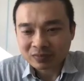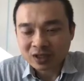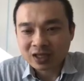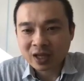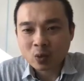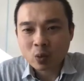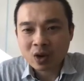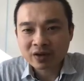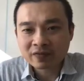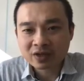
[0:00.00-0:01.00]
that
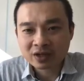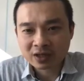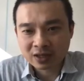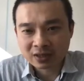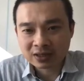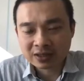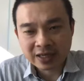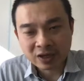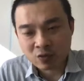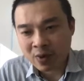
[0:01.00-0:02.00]
one of the uh,
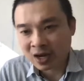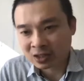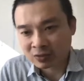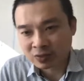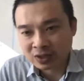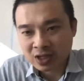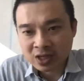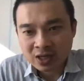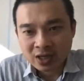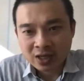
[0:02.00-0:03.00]
JiYi acupuncturists
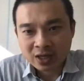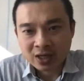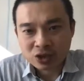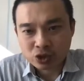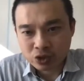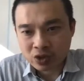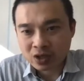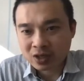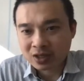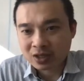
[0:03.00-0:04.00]
uh,
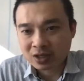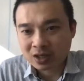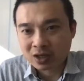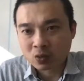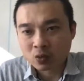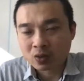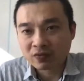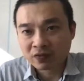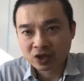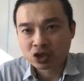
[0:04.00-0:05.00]
shared a
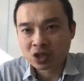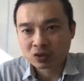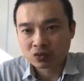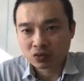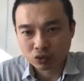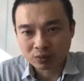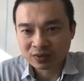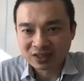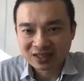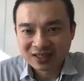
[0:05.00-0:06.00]
WeChat group.
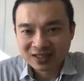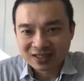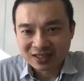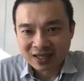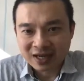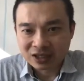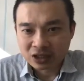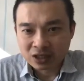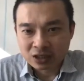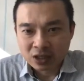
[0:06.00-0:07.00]
That
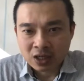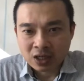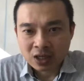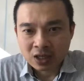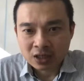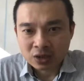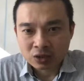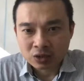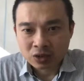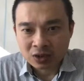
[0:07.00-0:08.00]
uh,
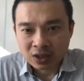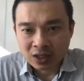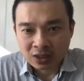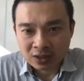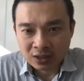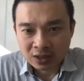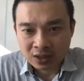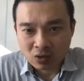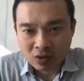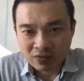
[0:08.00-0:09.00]
she said
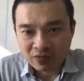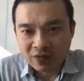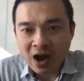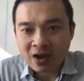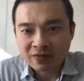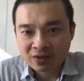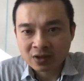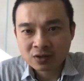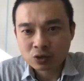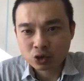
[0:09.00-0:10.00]
uh, only five
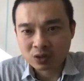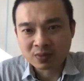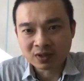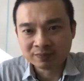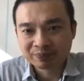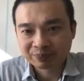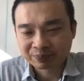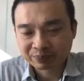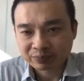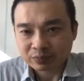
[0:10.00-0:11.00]
treatment
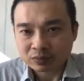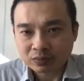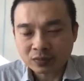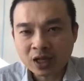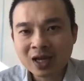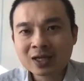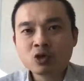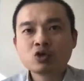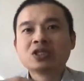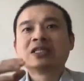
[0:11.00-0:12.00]
uh,
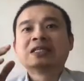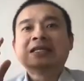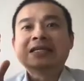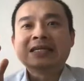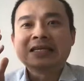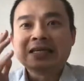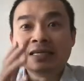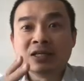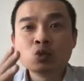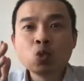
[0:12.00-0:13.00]
using
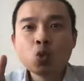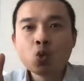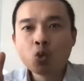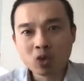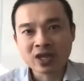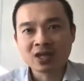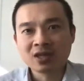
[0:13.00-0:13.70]
Yin Wei